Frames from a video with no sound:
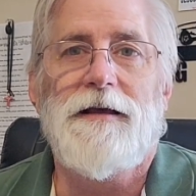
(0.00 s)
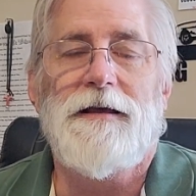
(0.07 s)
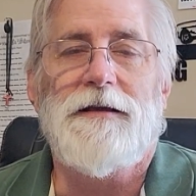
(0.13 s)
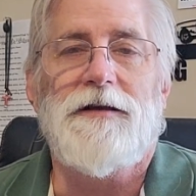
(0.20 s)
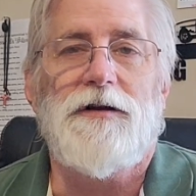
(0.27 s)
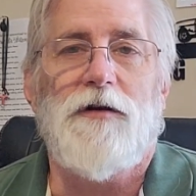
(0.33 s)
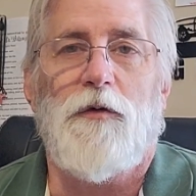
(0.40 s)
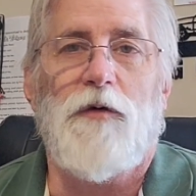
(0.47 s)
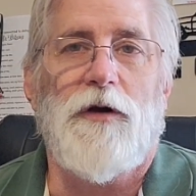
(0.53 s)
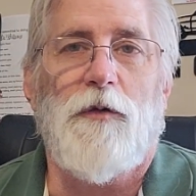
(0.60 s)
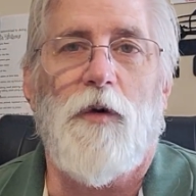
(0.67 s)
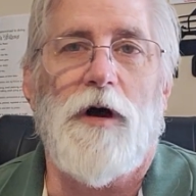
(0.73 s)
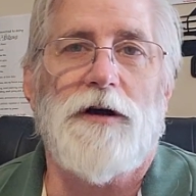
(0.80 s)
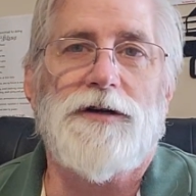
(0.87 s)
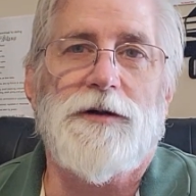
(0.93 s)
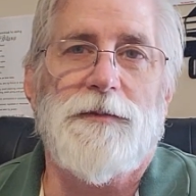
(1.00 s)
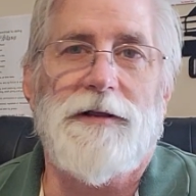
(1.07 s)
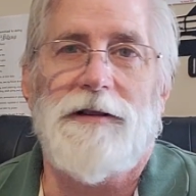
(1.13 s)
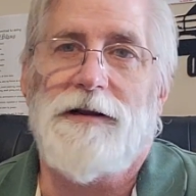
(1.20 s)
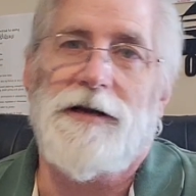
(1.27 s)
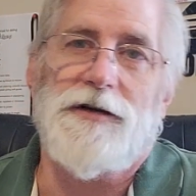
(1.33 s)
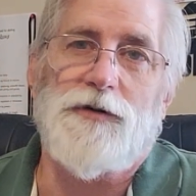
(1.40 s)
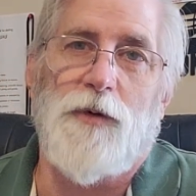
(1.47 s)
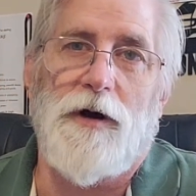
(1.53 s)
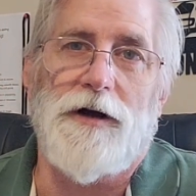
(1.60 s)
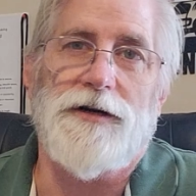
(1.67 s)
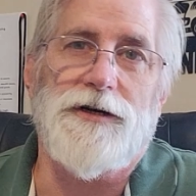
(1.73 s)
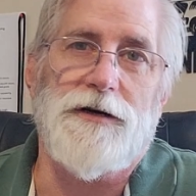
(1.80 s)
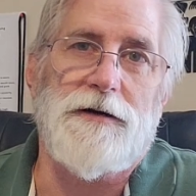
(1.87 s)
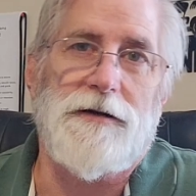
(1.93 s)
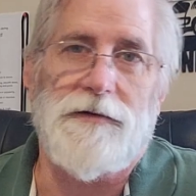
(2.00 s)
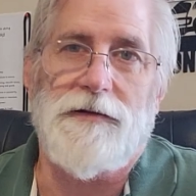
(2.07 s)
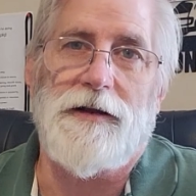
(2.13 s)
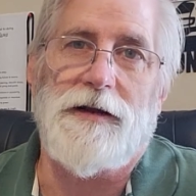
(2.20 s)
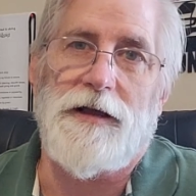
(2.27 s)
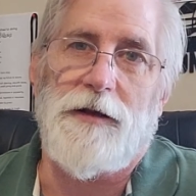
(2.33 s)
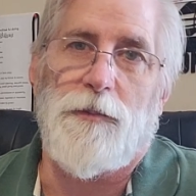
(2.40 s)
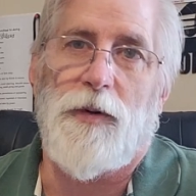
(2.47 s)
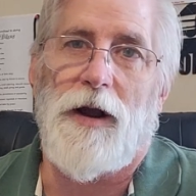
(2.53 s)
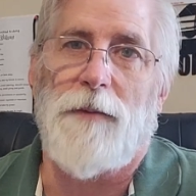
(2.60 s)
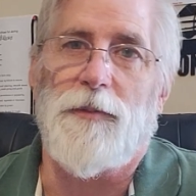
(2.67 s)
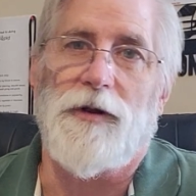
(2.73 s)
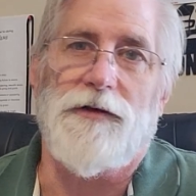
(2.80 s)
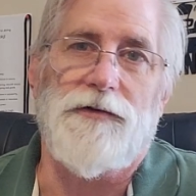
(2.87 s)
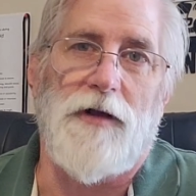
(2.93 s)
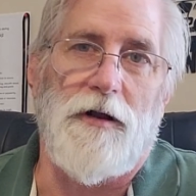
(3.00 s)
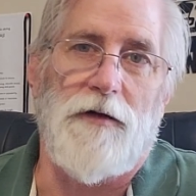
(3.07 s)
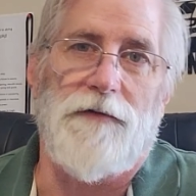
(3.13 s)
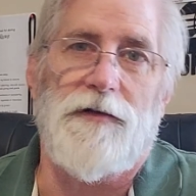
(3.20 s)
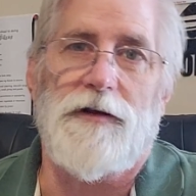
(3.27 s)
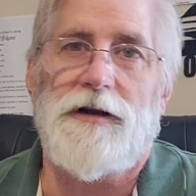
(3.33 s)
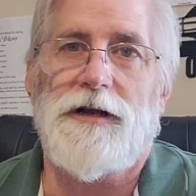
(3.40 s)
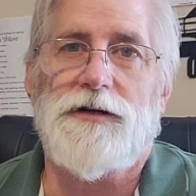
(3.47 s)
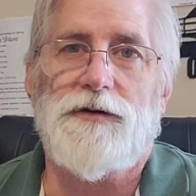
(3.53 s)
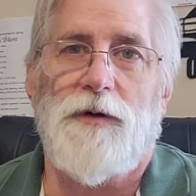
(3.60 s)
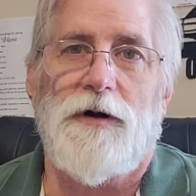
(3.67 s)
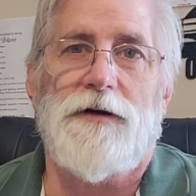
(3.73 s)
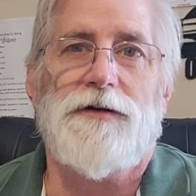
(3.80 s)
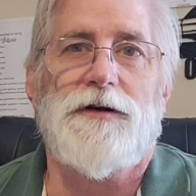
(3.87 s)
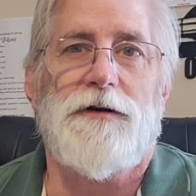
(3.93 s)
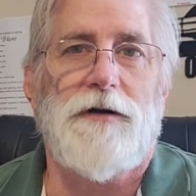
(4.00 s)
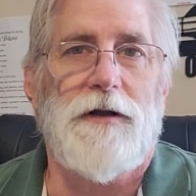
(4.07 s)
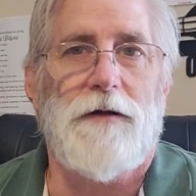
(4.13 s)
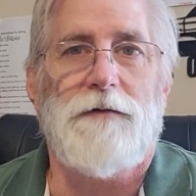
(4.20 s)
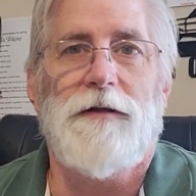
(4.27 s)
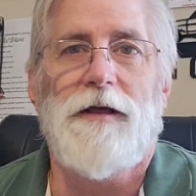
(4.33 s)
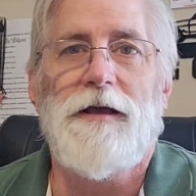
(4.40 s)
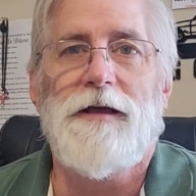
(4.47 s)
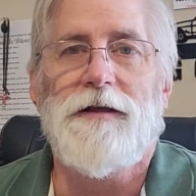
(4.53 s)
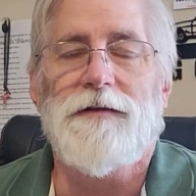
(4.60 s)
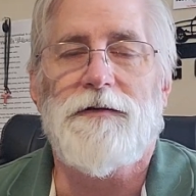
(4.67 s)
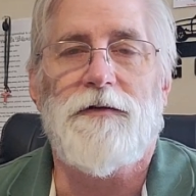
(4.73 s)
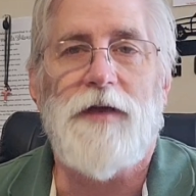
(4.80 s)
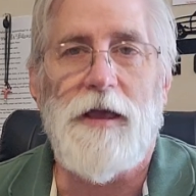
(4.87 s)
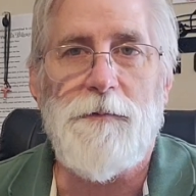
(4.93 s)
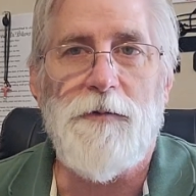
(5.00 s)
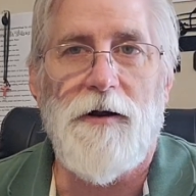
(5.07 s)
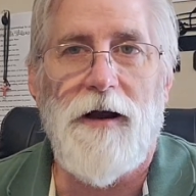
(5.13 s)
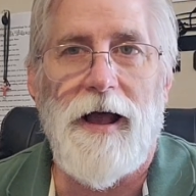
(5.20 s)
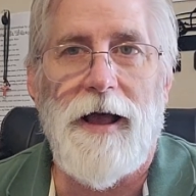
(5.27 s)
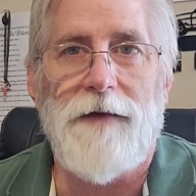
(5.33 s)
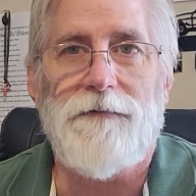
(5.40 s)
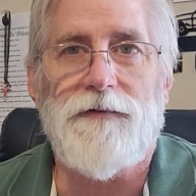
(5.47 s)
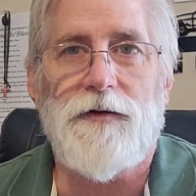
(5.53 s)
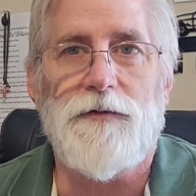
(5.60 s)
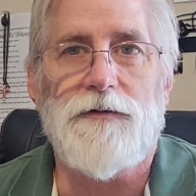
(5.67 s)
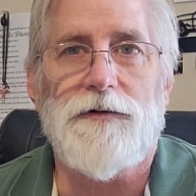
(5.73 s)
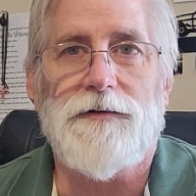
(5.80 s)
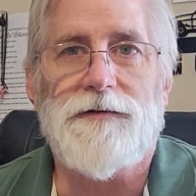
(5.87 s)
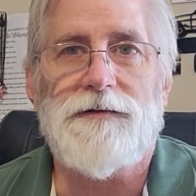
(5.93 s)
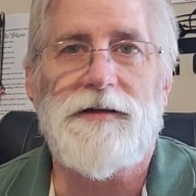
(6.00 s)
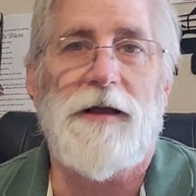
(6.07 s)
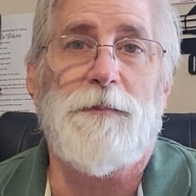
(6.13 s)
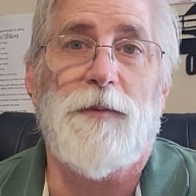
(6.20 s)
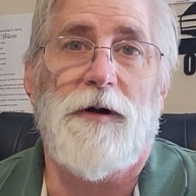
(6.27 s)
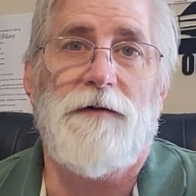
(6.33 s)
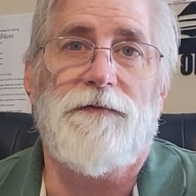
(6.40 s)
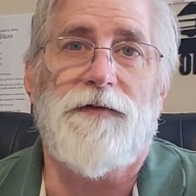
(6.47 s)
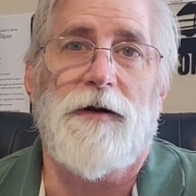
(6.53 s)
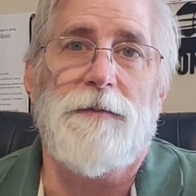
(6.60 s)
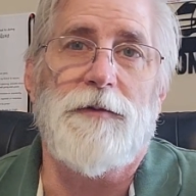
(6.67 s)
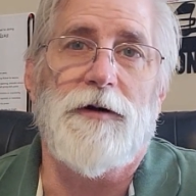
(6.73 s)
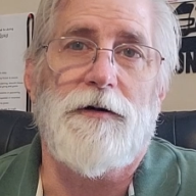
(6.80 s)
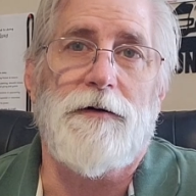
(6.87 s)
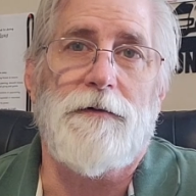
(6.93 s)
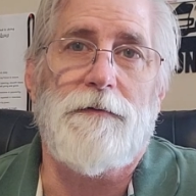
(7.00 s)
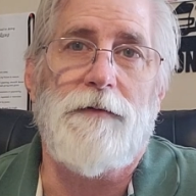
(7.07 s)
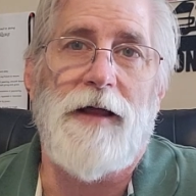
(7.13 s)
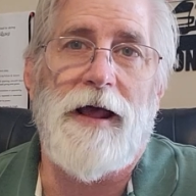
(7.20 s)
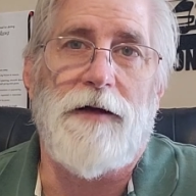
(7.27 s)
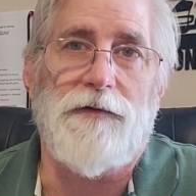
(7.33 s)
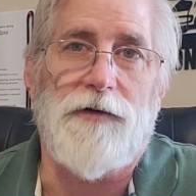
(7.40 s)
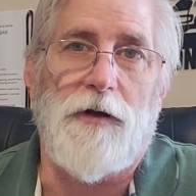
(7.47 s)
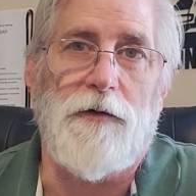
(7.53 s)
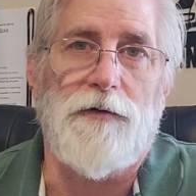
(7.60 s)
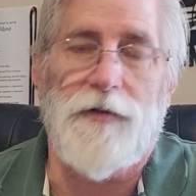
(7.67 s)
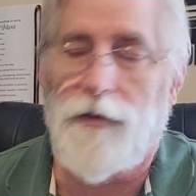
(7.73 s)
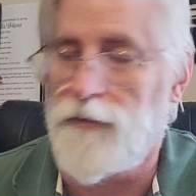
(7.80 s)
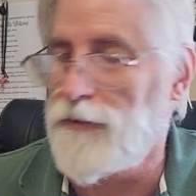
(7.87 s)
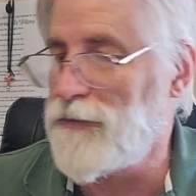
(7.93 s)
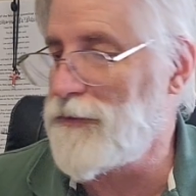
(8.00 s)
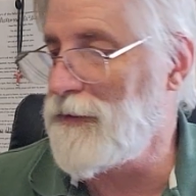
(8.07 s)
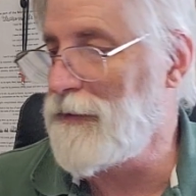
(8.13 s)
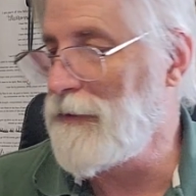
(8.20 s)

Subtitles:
You don't want to wash them in the dishwasher, because then you get propolis all over the dishwasher. So keep your hive tools separate from your household tools.